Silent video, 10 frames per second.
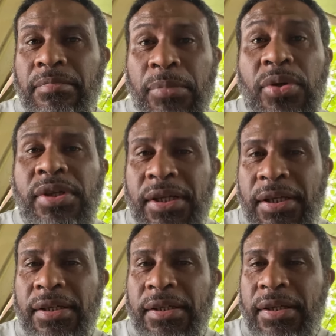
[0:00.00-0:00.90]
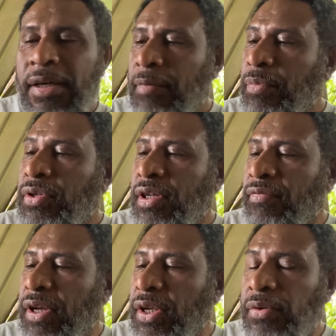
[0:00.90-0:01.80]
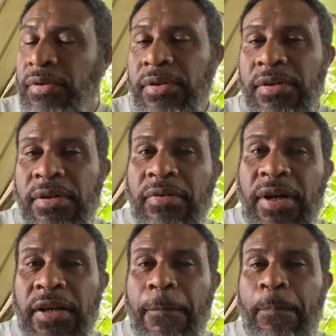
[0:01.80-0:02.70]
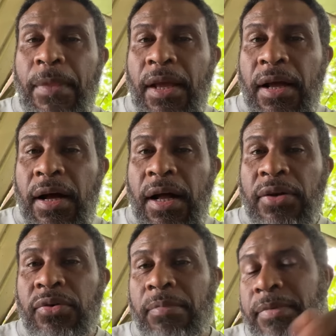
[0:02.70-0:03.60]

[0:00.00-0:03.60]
music videos. Right? I'll drop